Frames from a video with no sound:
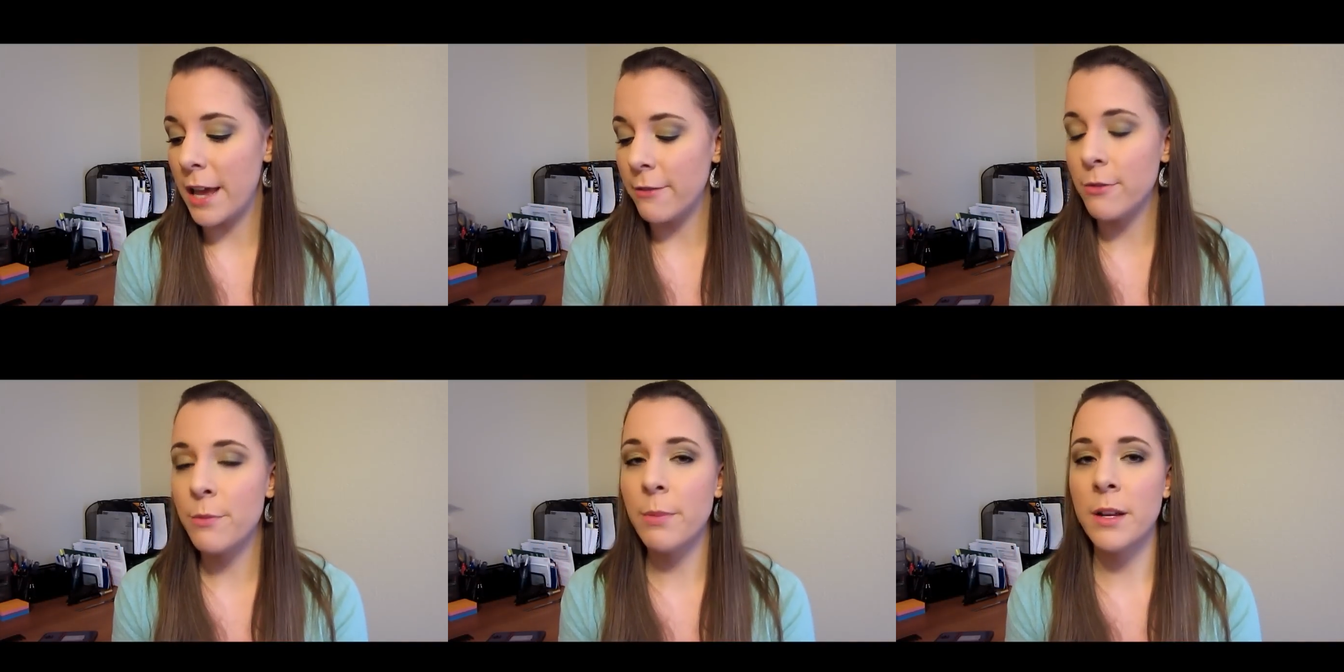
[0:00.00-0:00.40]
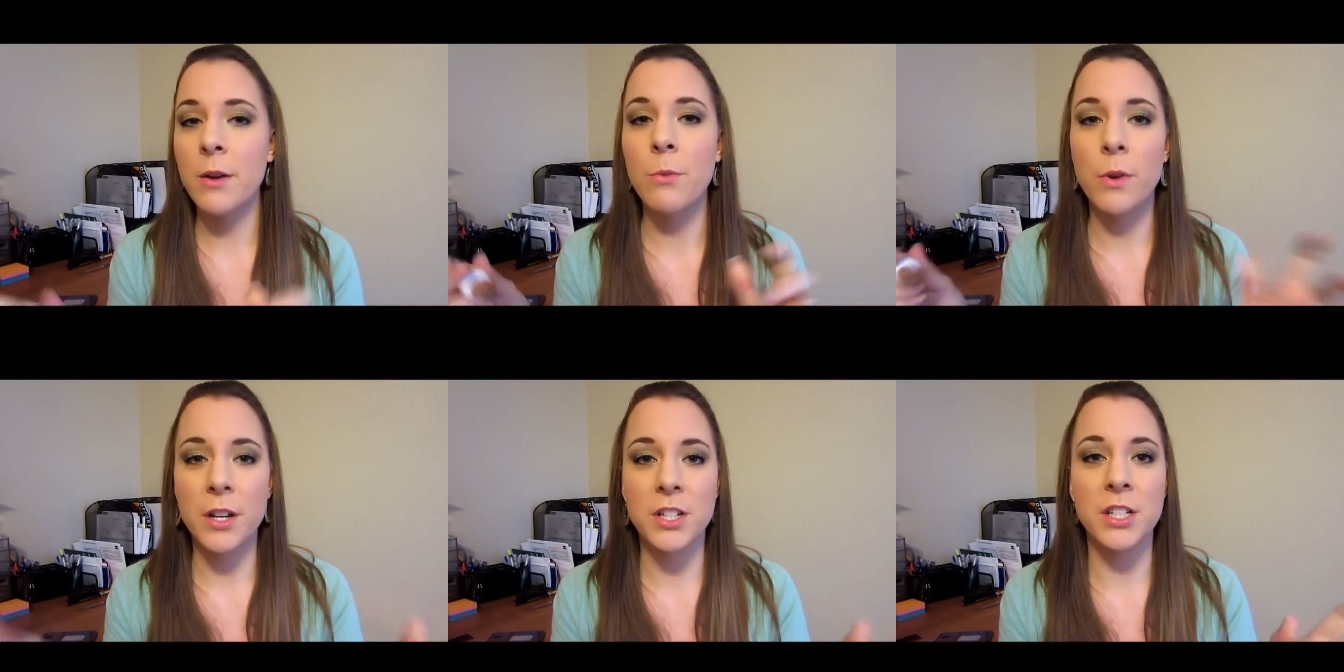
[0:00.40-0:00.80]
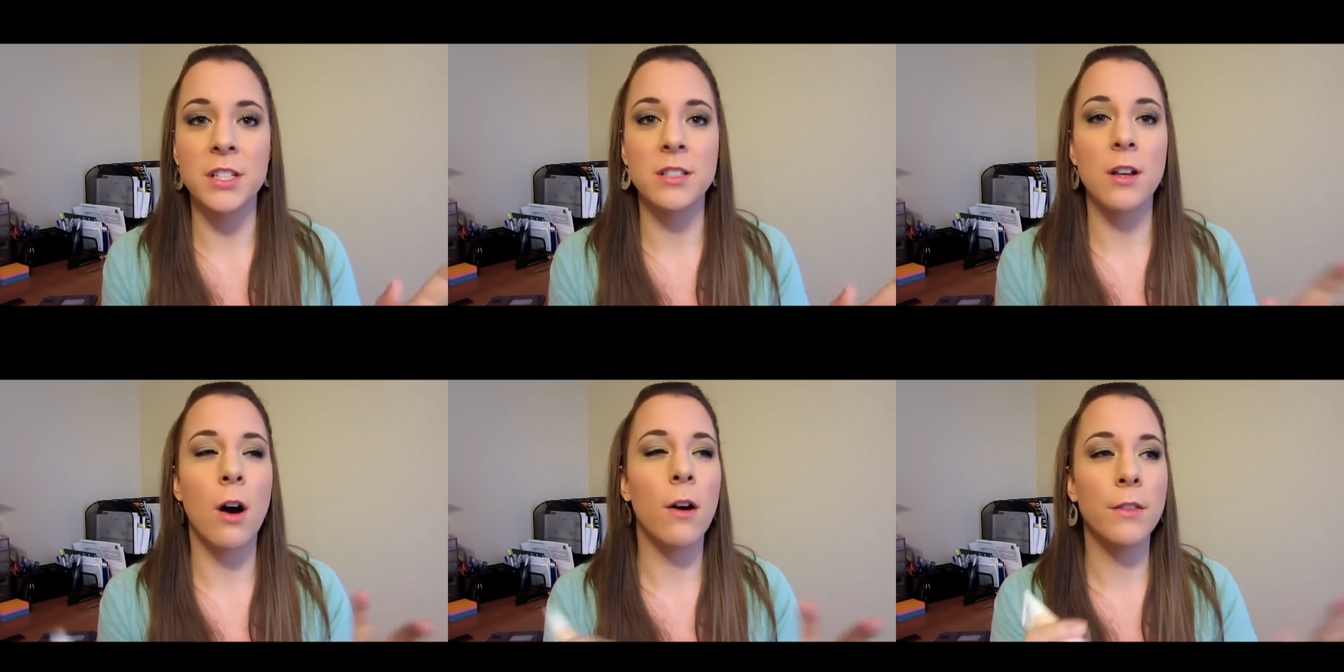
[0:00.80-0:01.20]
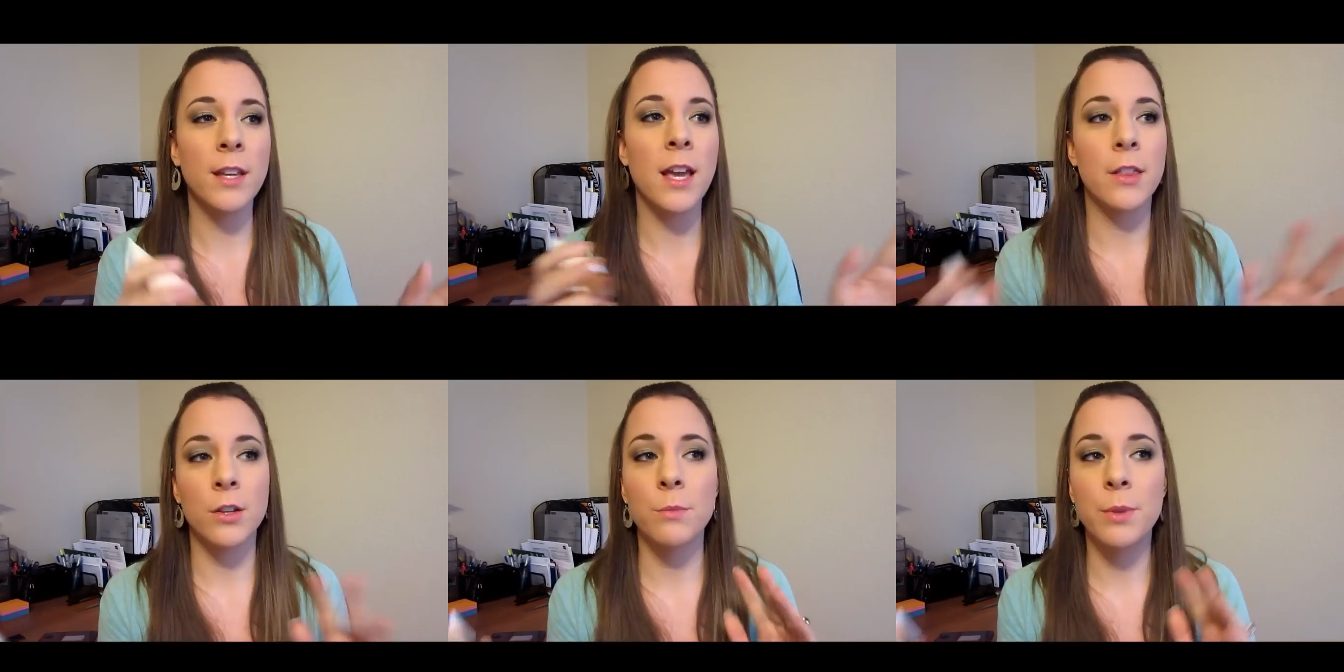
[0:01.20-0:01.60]
everybody wishes all
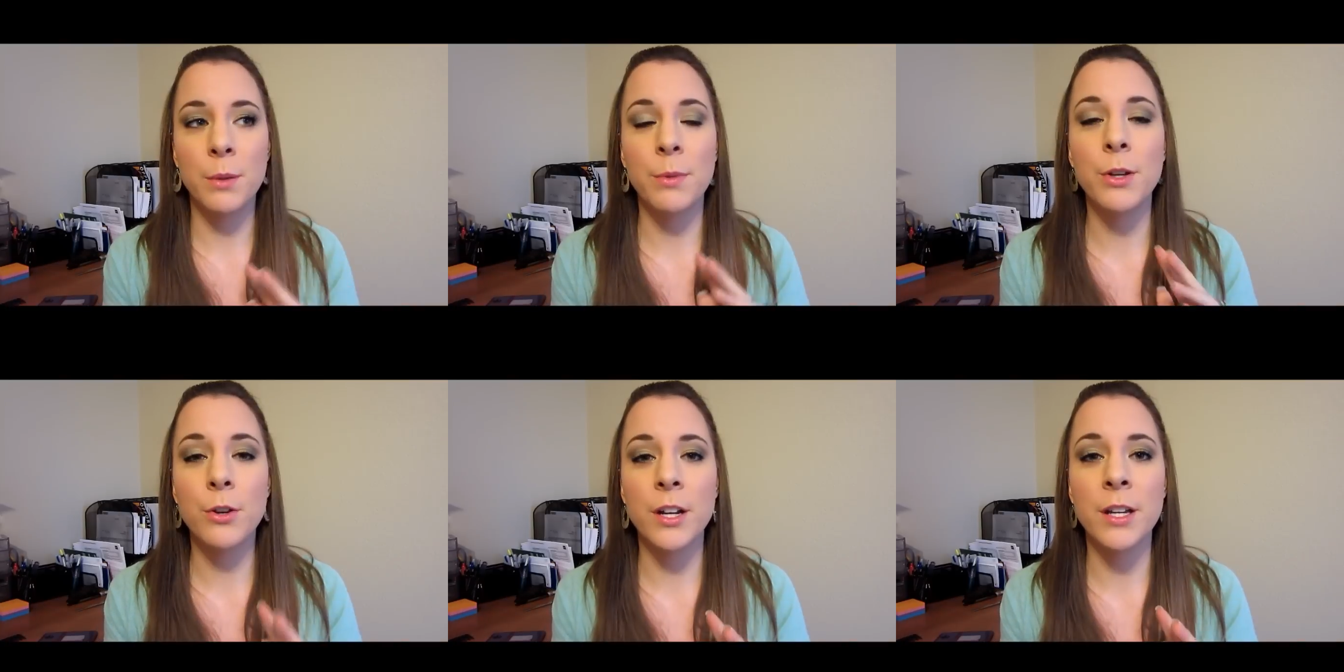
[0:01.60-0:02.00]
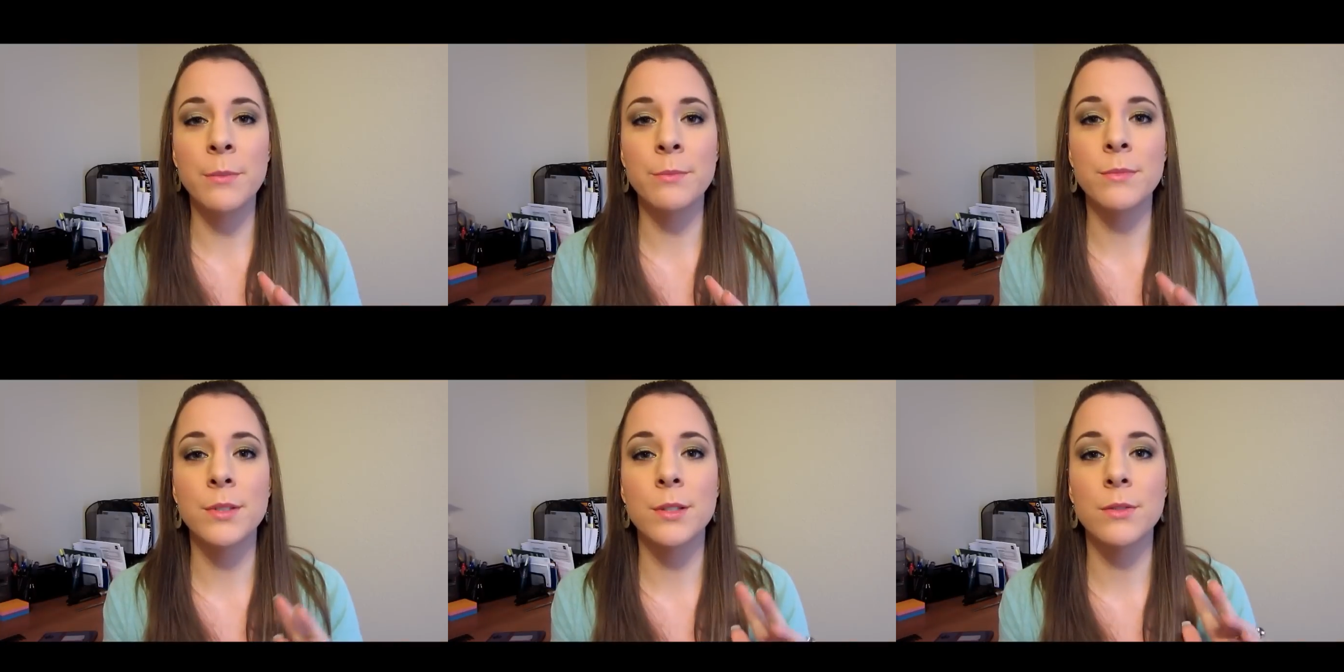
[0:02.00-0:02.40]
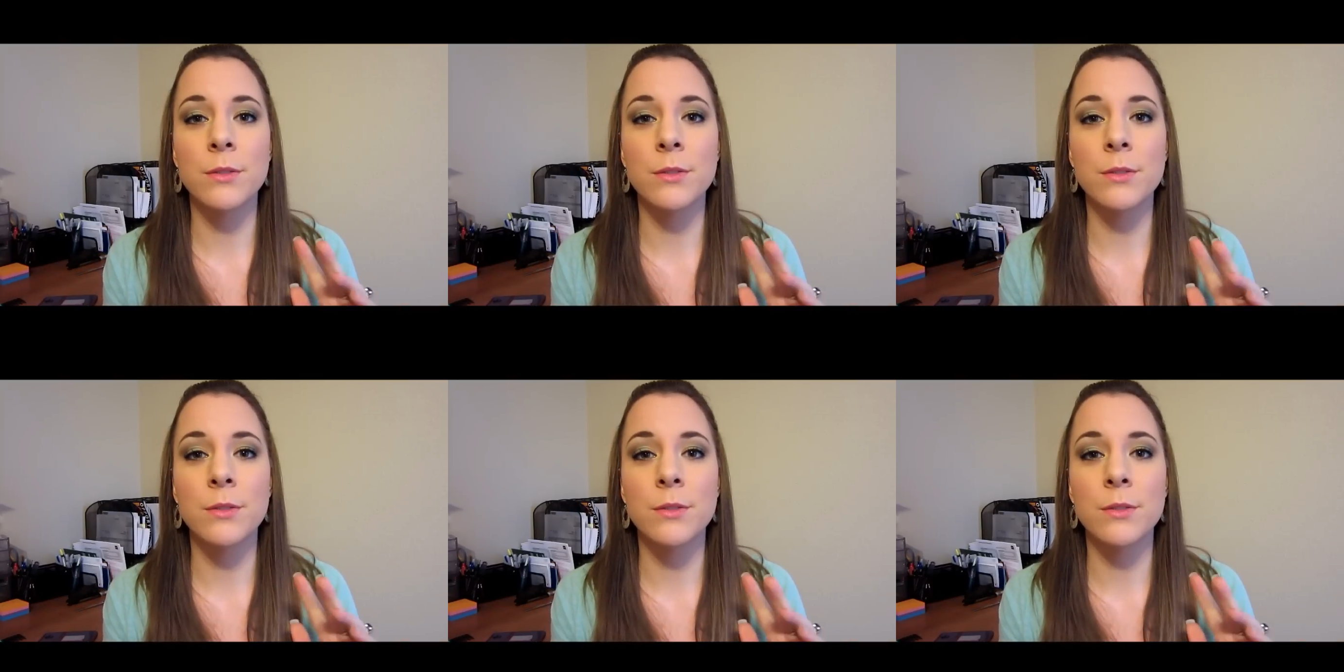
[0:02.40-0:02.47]
the other BB creams